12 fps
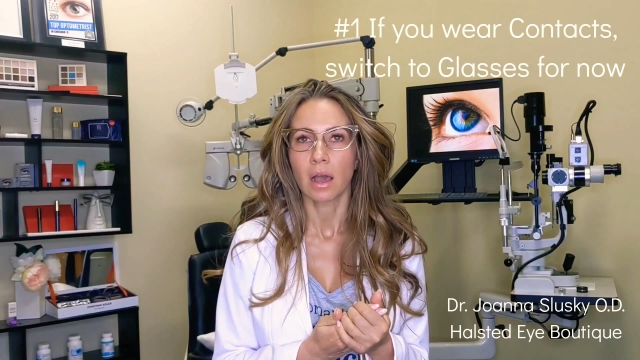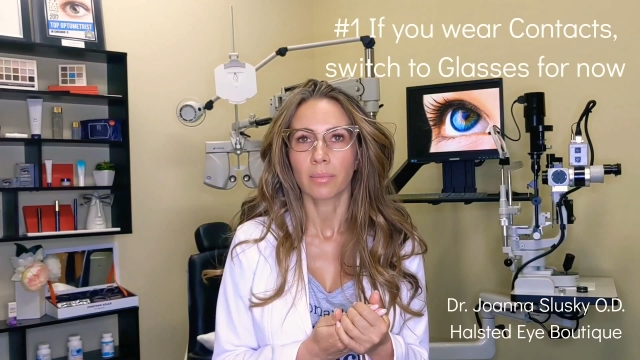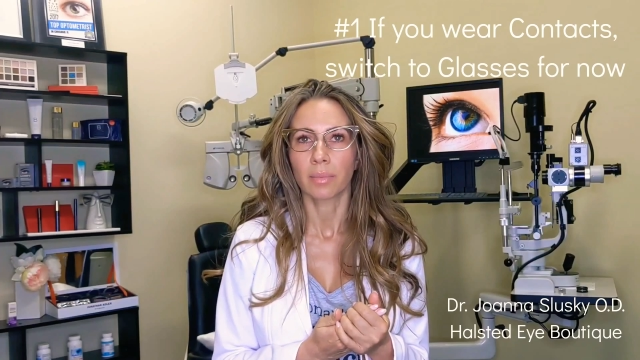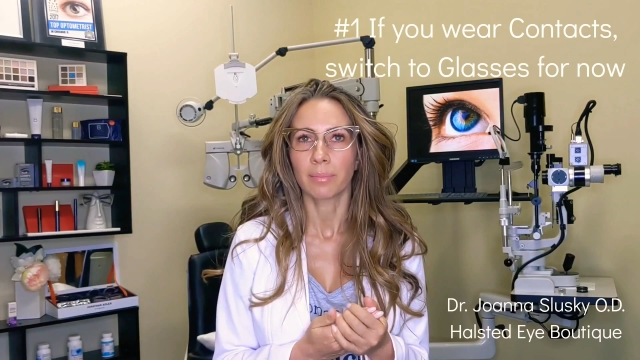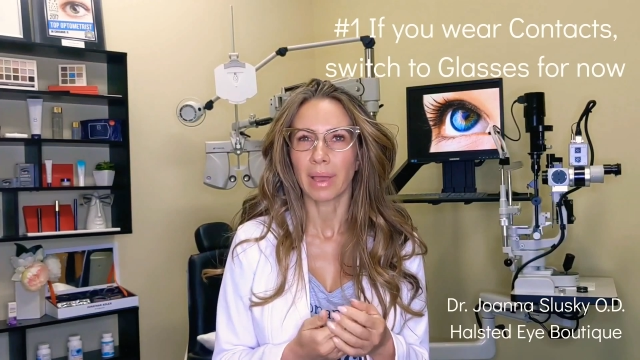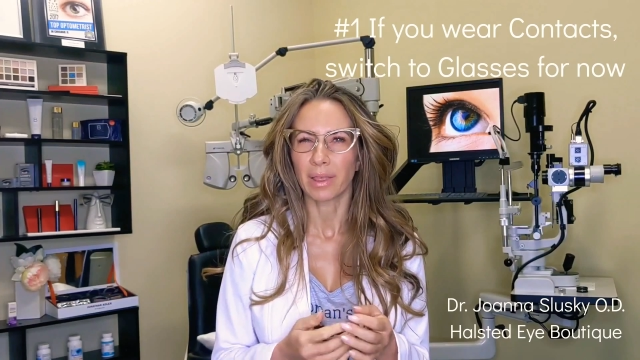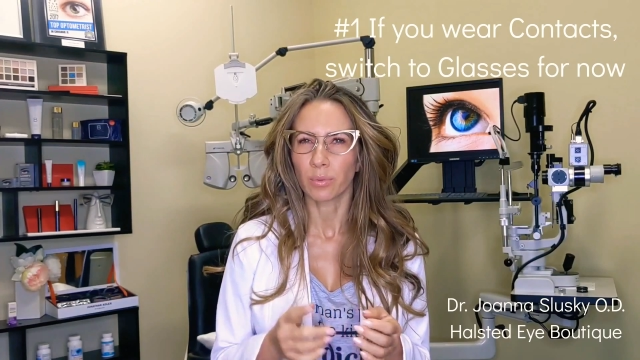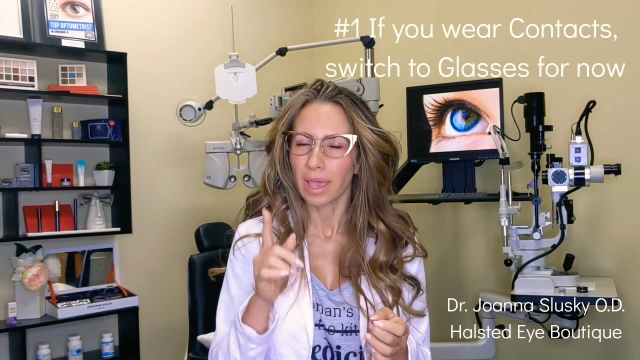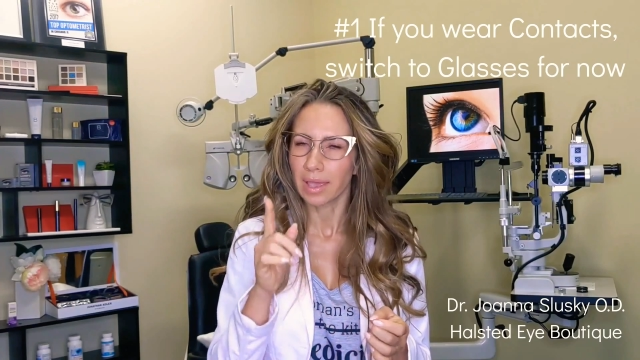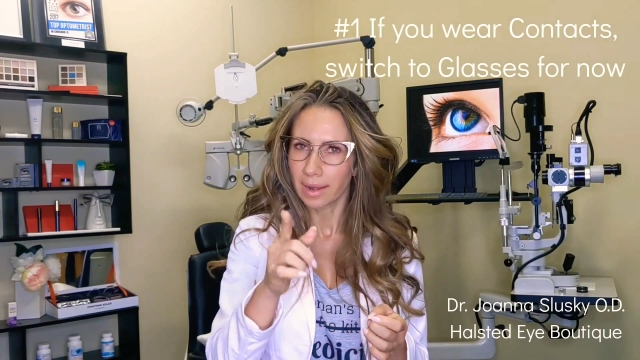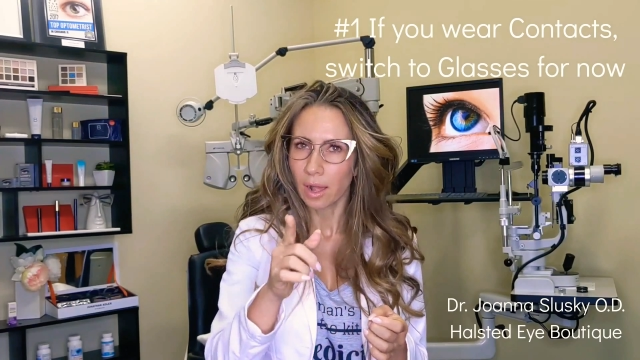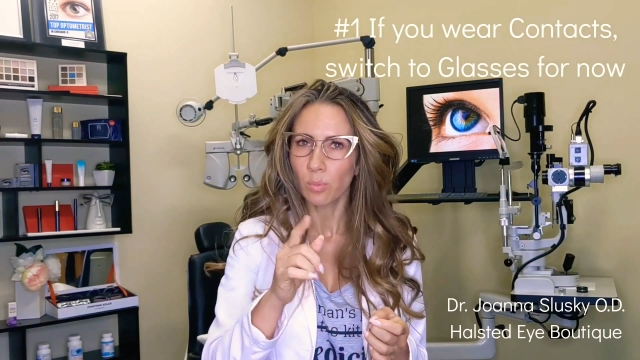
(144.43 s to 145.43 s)
Um, and by the
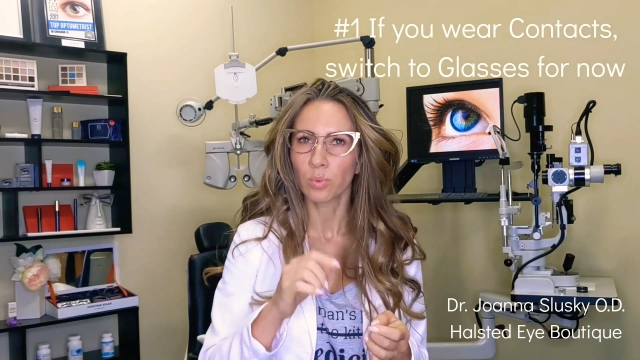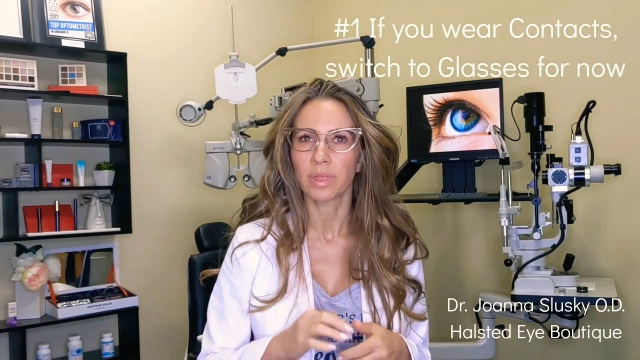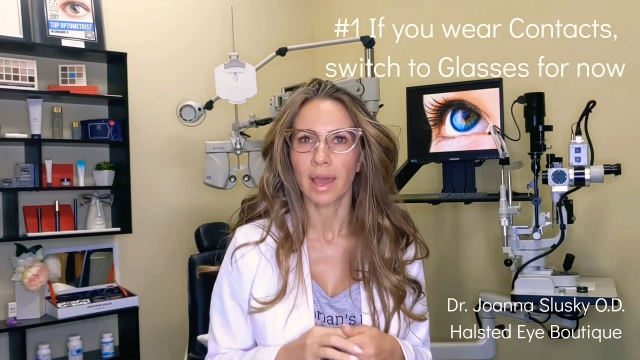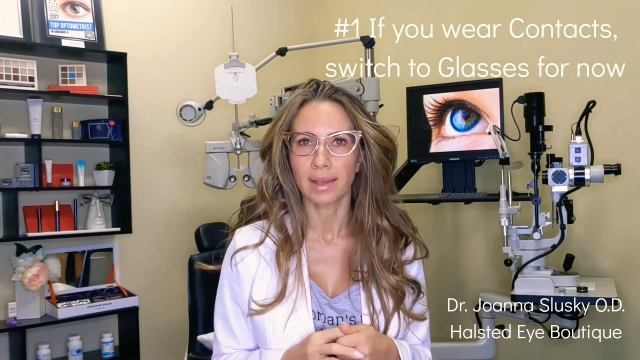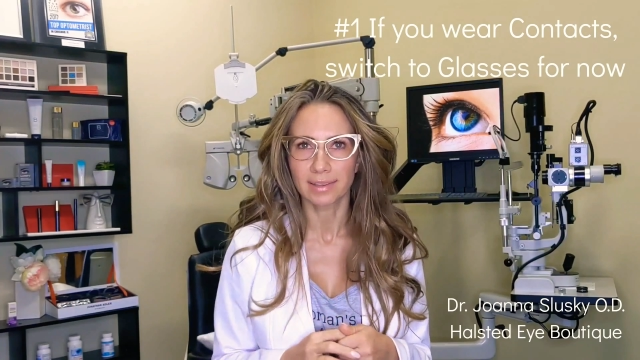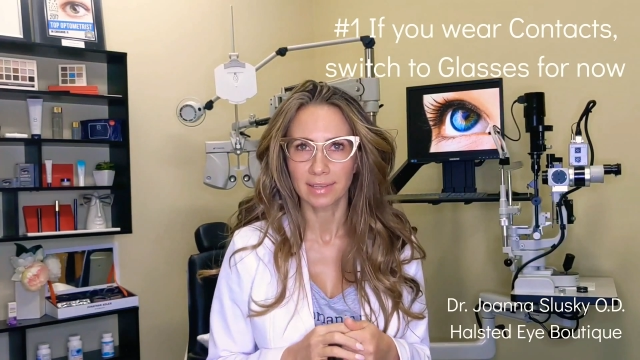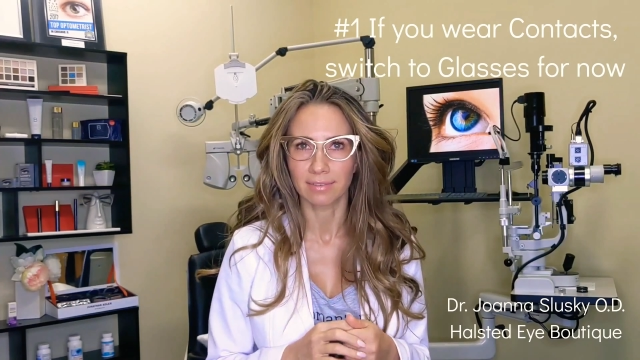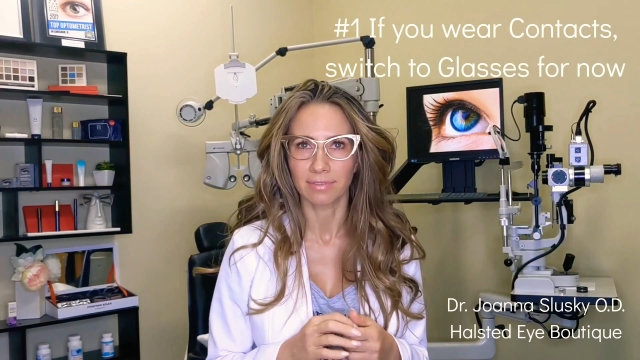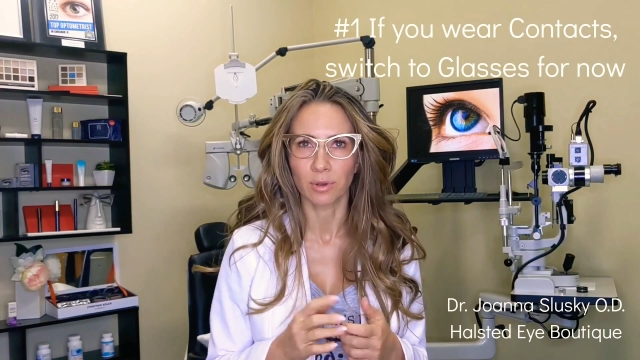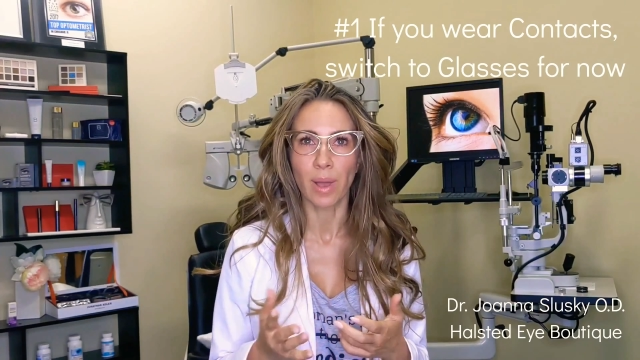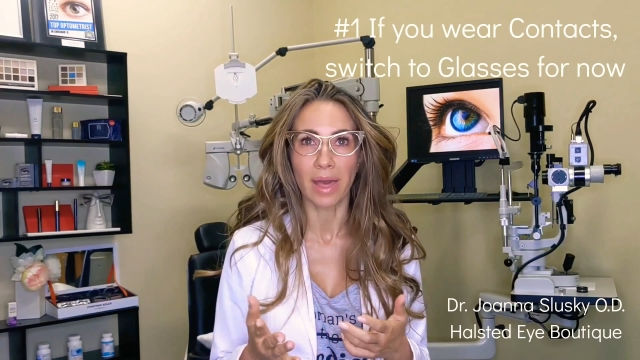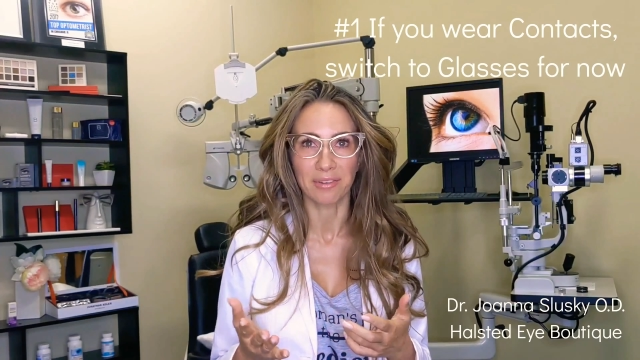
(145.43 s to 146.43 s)
way, I can help with that
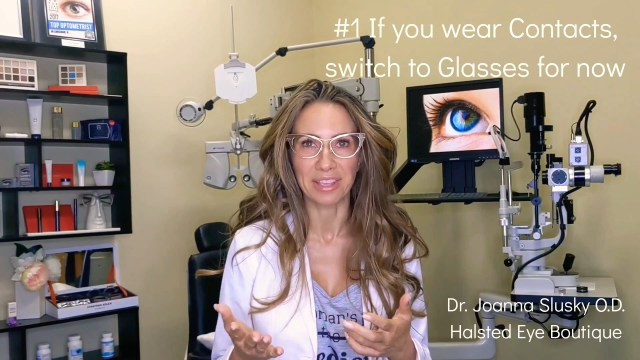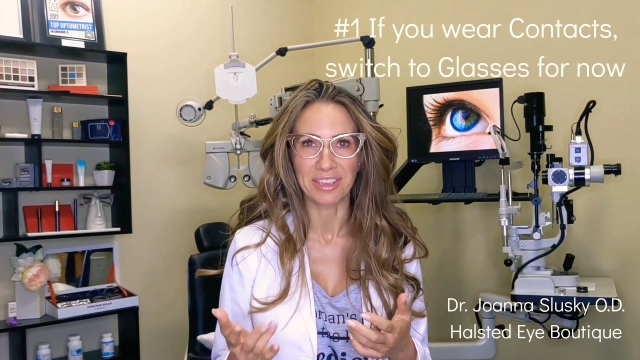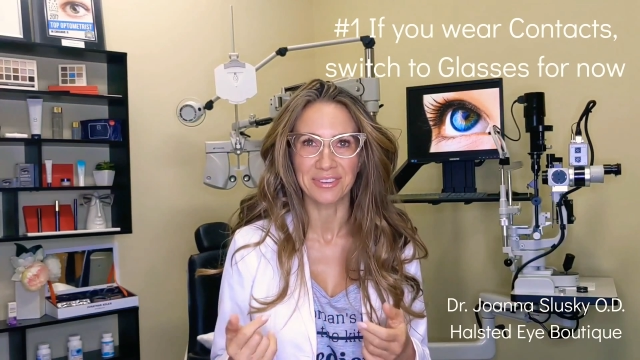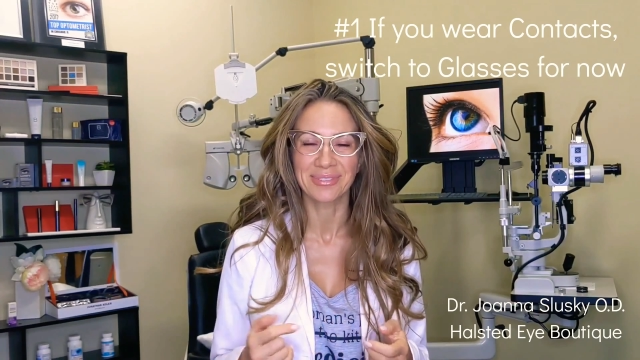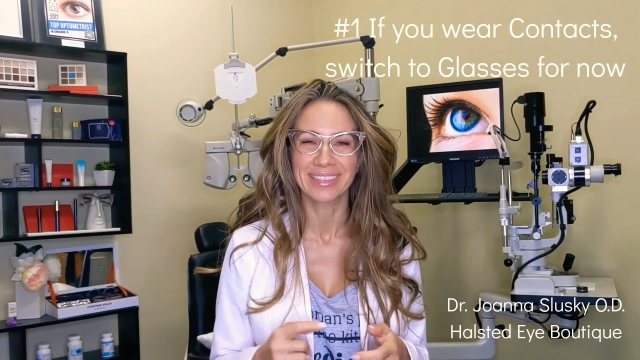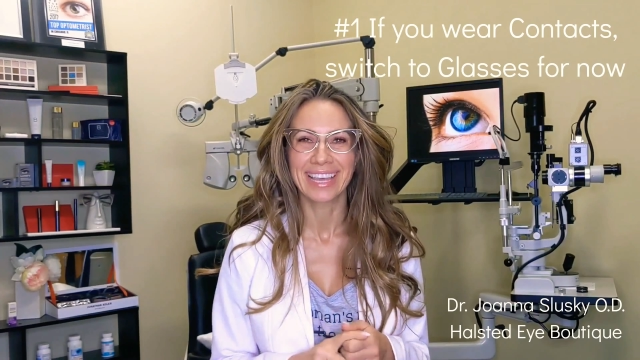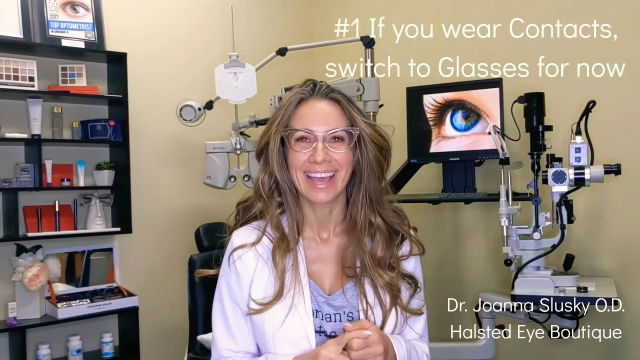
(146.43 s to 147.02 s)
if they're bothering you.